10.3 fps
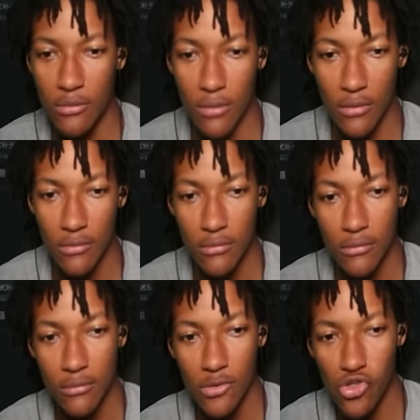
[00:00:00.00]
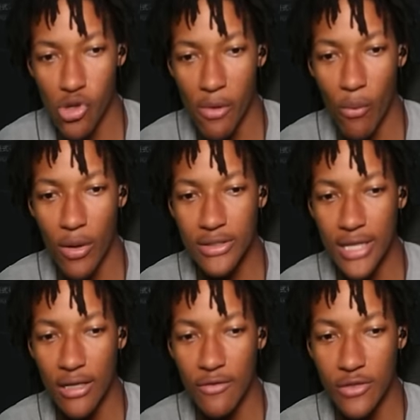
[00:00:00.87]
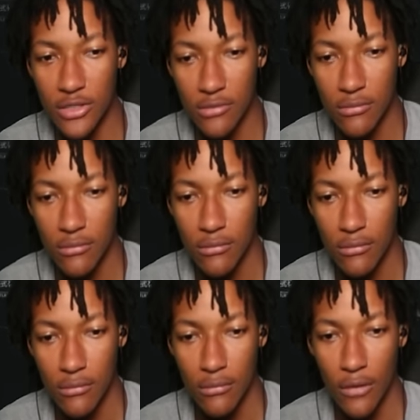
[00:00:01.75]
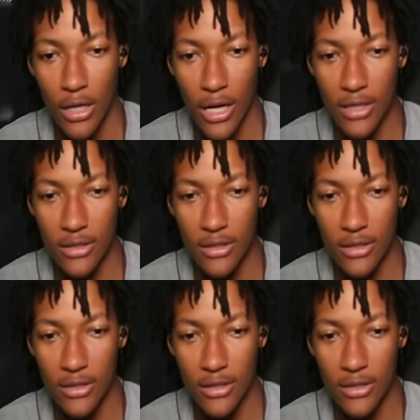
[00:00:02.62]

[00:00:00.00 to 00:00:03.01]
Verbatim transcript: about. You show me one television. Can I